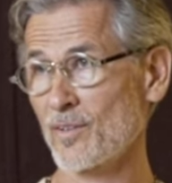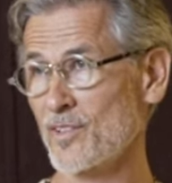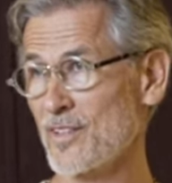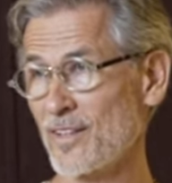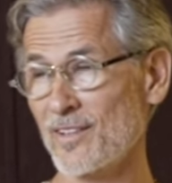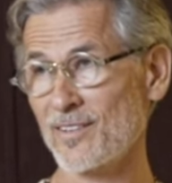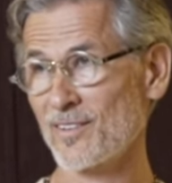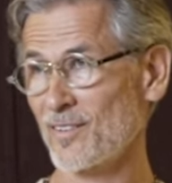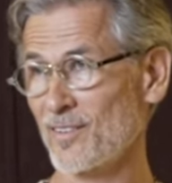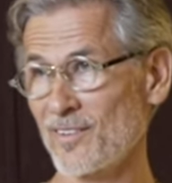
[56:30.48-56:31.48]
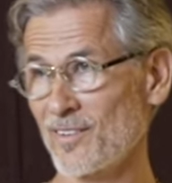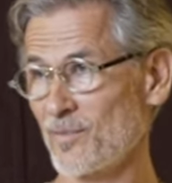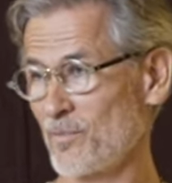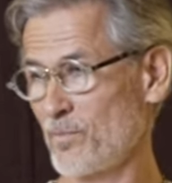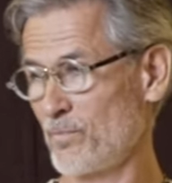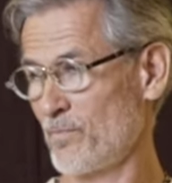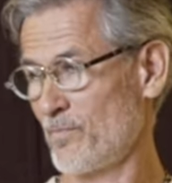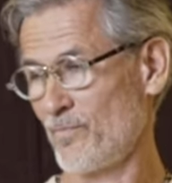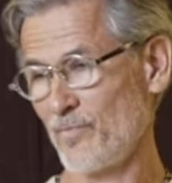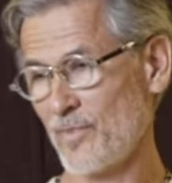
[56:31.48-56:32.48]
It's like,
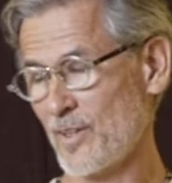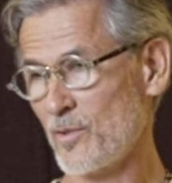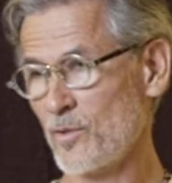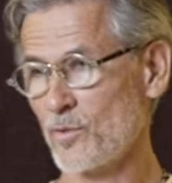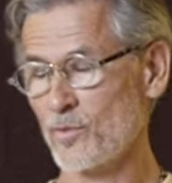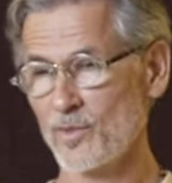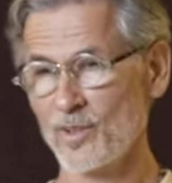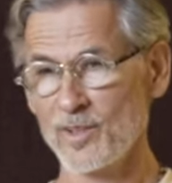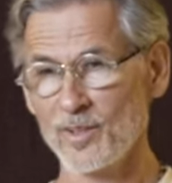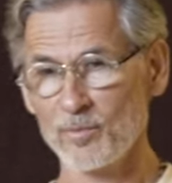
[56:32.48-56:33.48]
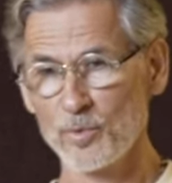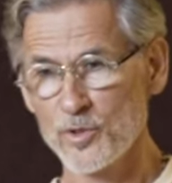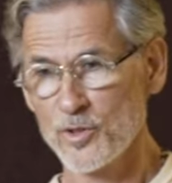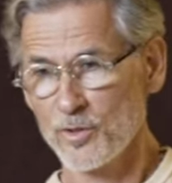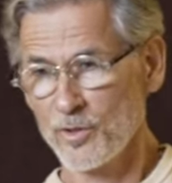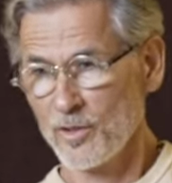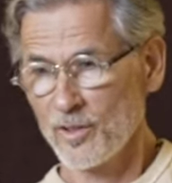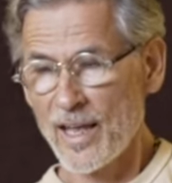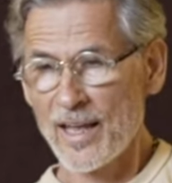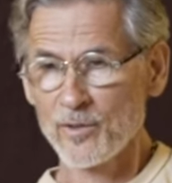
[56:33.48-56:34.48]
I don't know, putting the
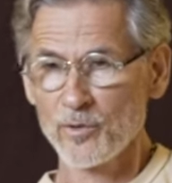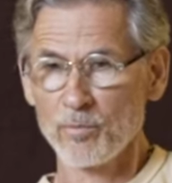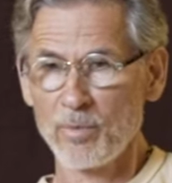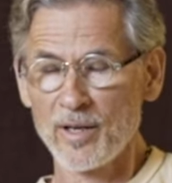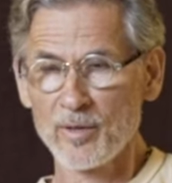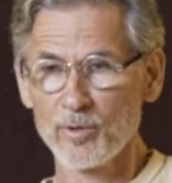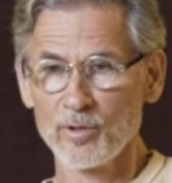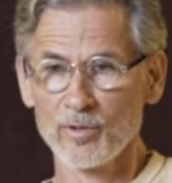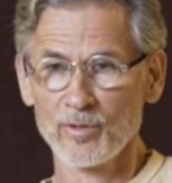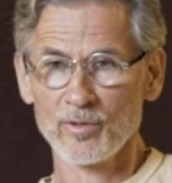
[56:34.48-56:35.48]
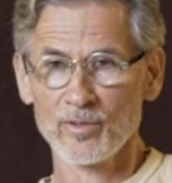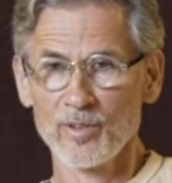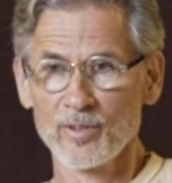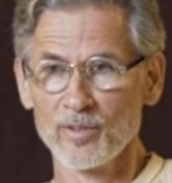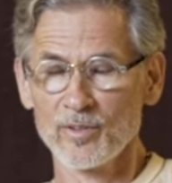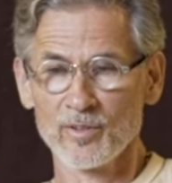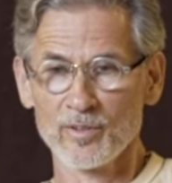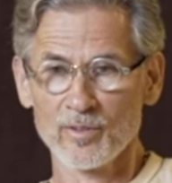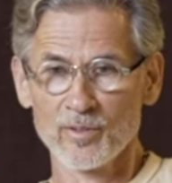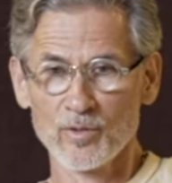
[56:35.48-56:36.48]
hand on the Bible
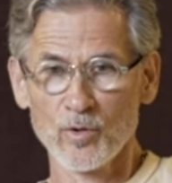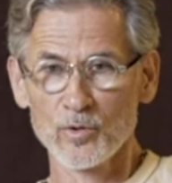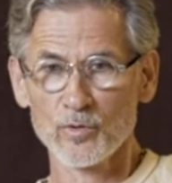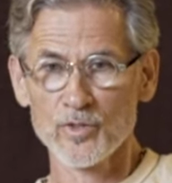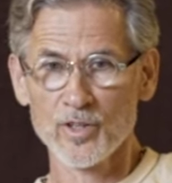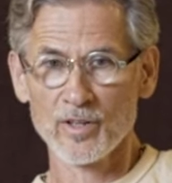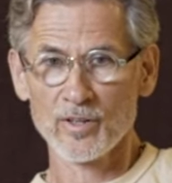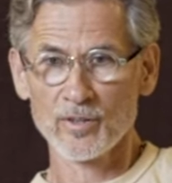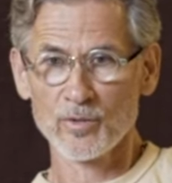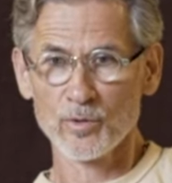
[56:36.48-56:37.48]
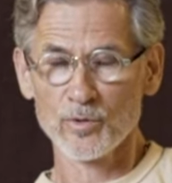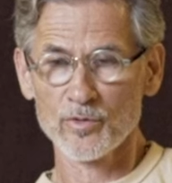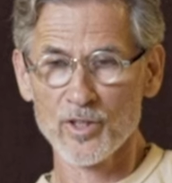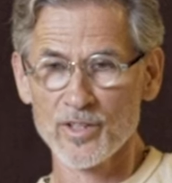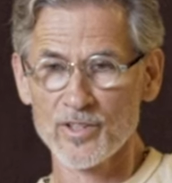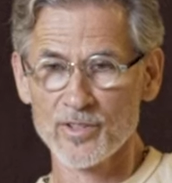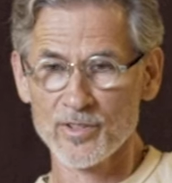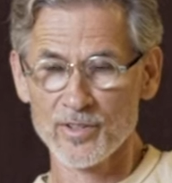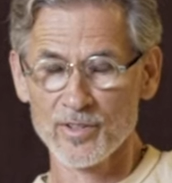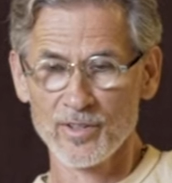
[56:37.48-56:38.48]
in a court of justice.